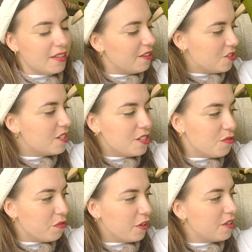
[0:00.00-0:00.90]
I just need
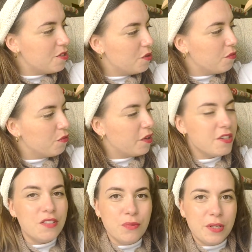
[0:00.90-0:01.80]
to do the
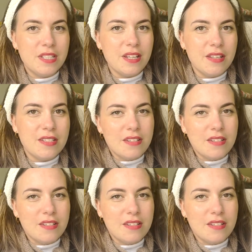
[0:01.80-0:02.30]
reverse of what it says,